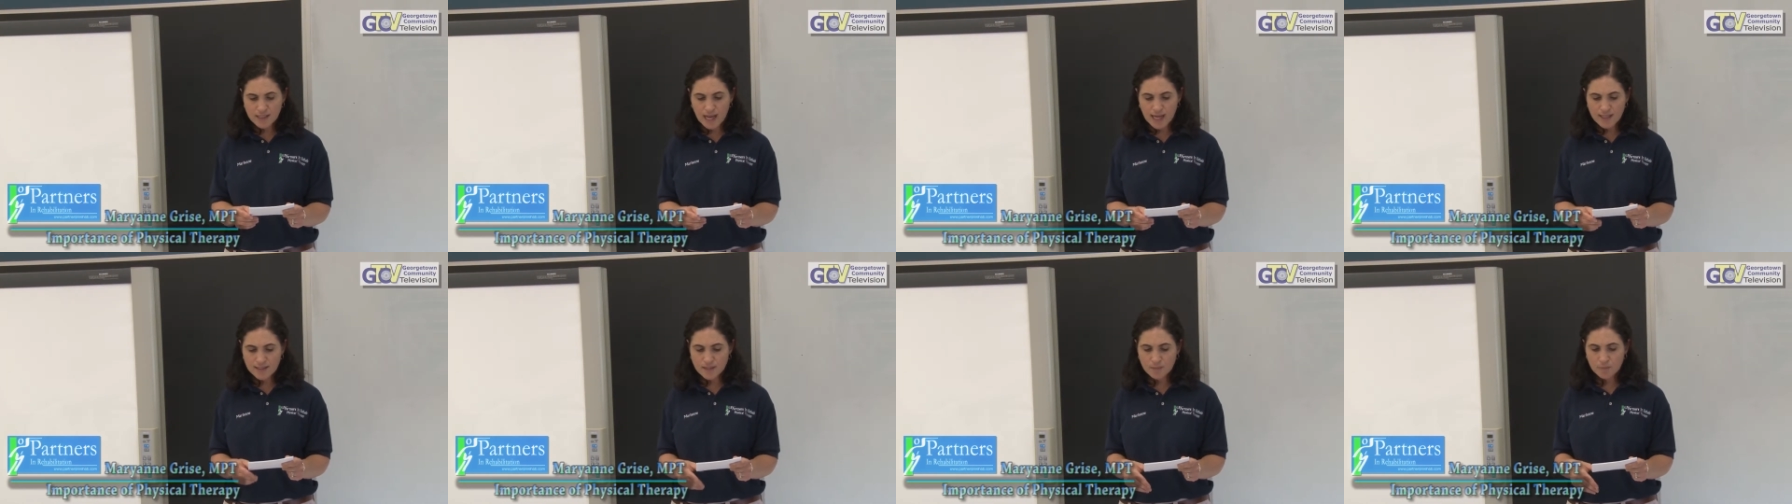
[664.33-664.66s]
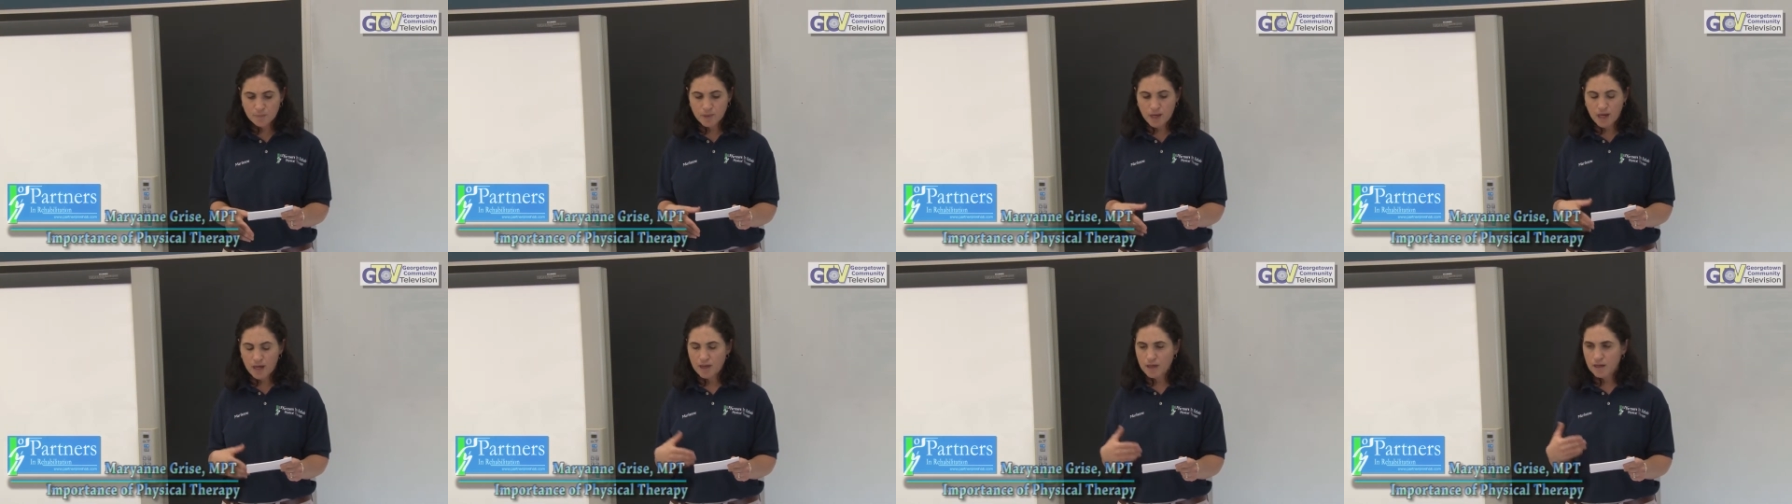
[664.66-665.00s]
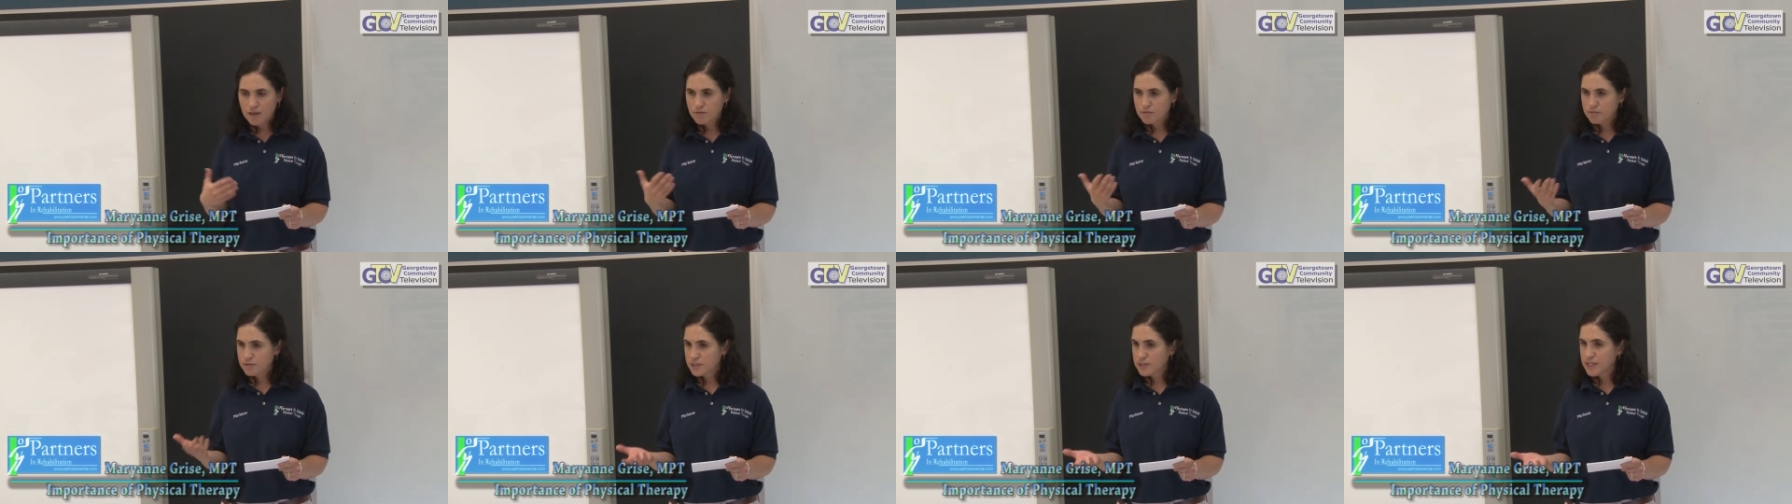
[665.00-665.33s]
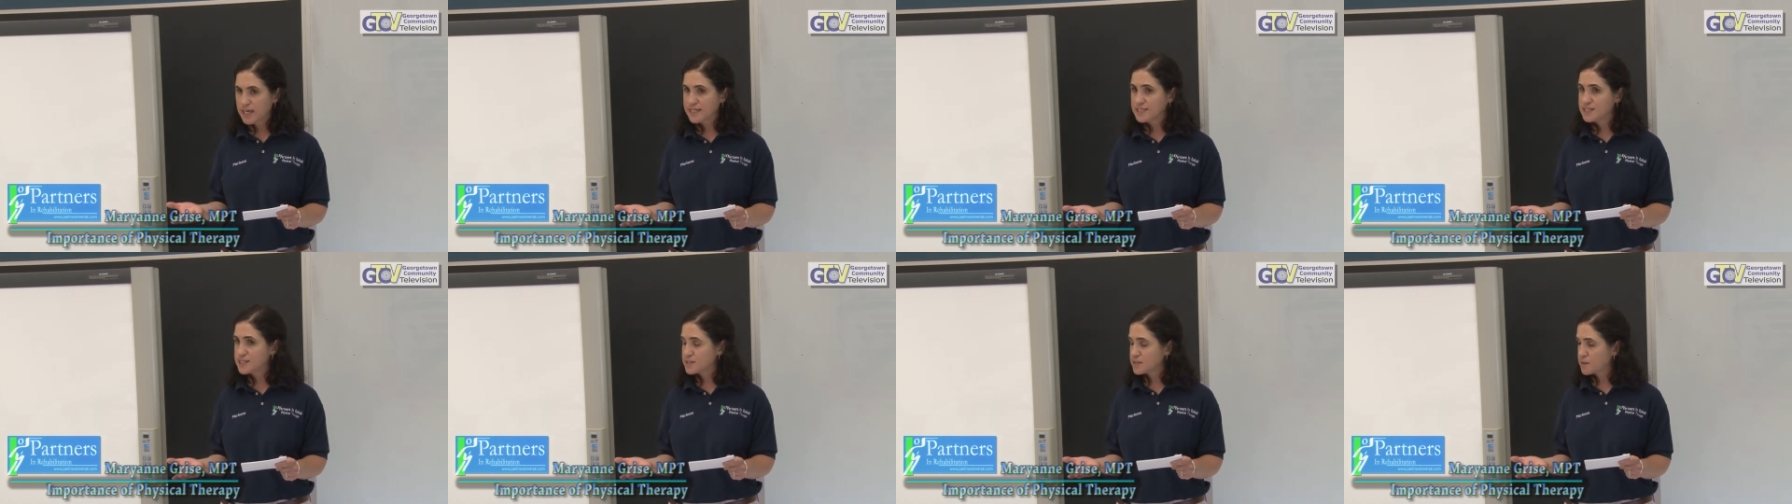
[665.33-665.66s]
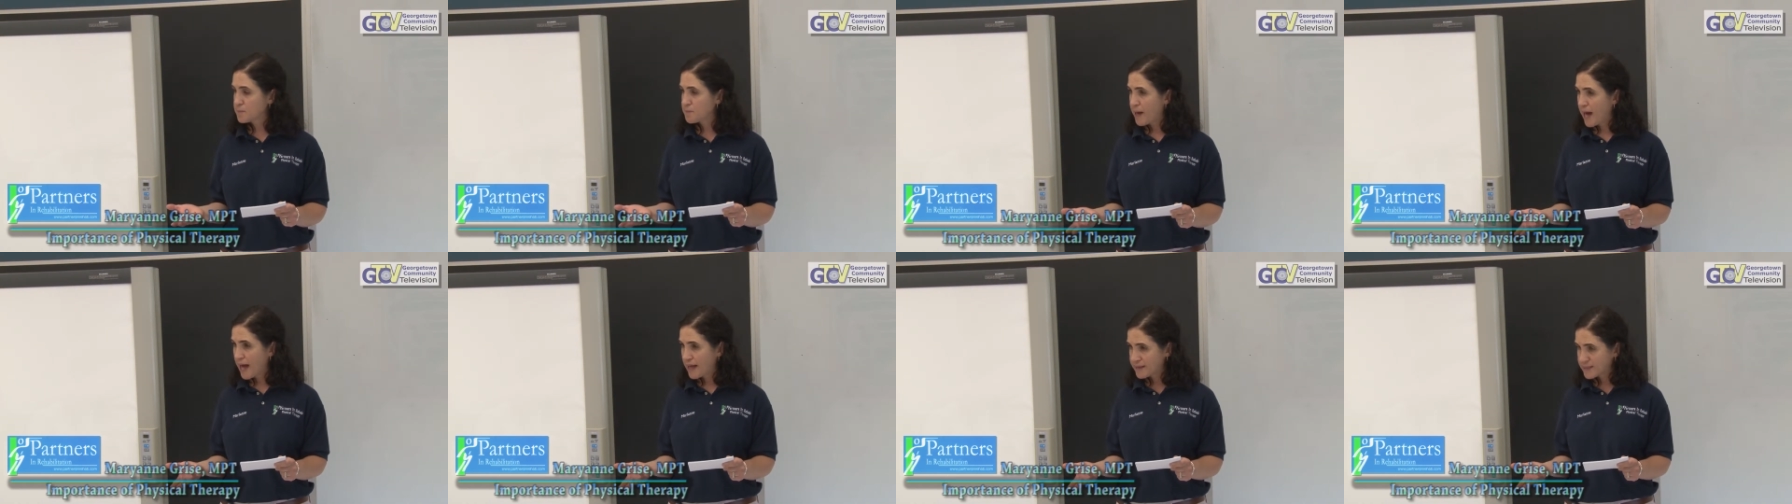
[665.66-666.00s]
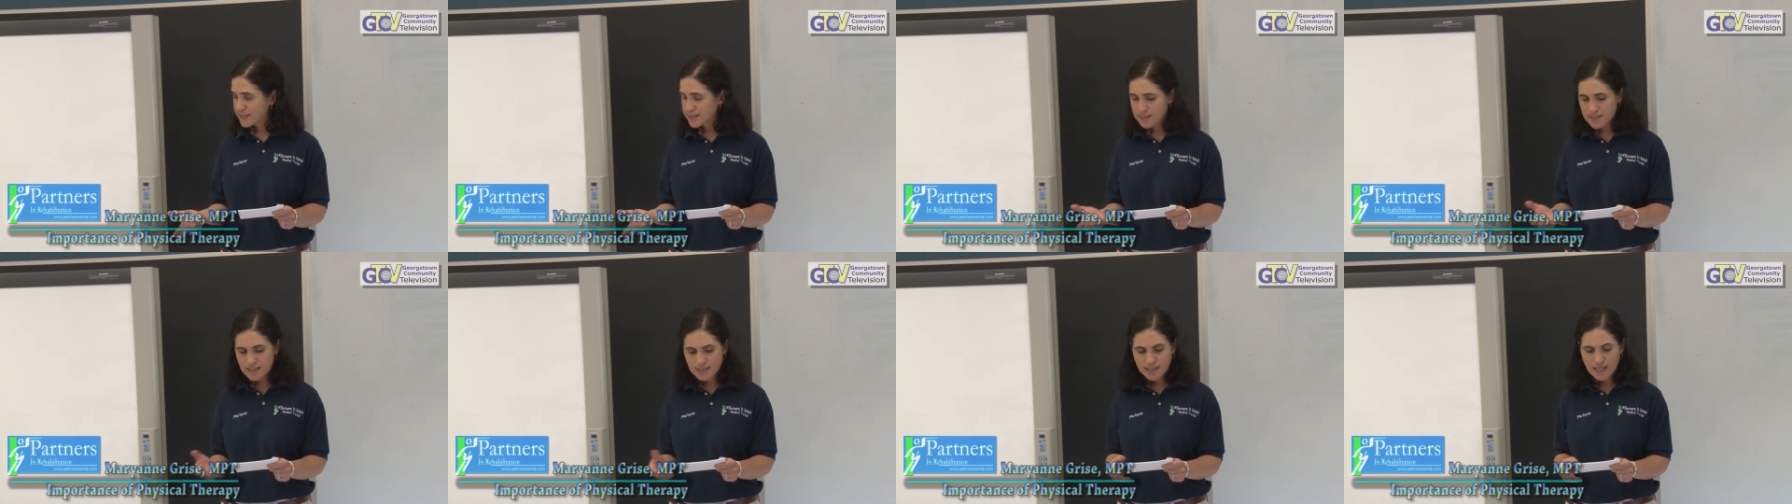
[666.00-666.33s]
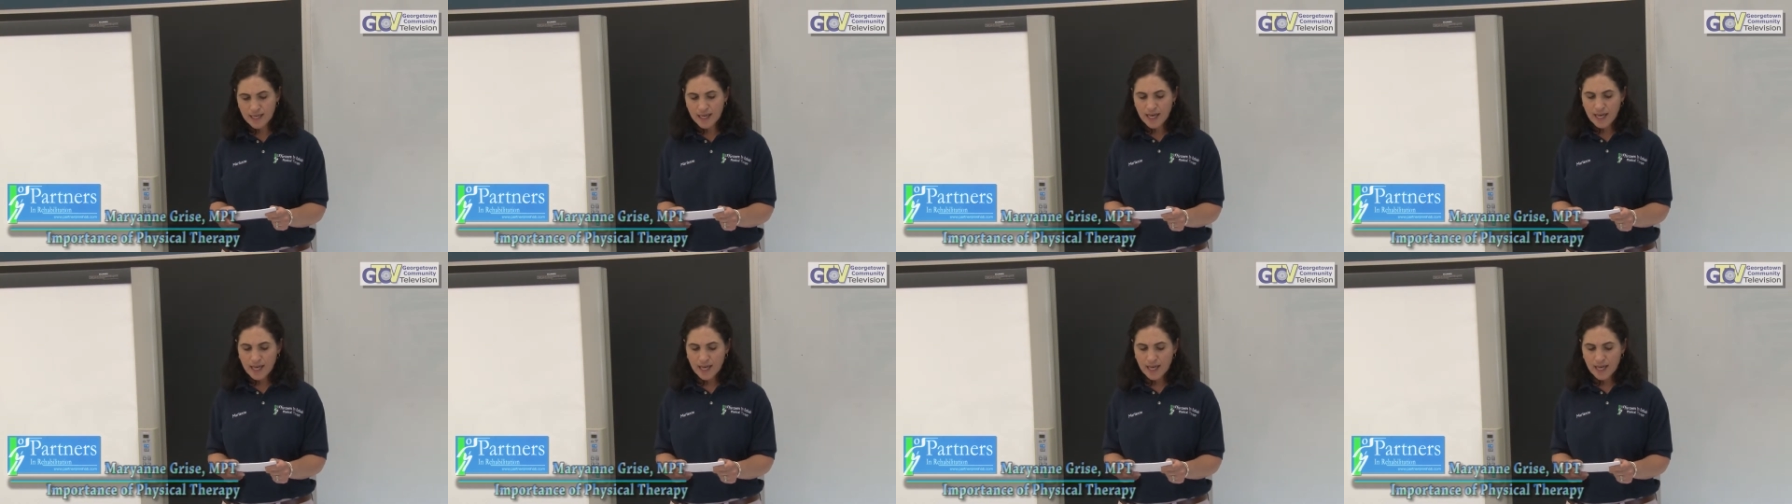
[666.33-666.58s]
as it uh, relates to balance.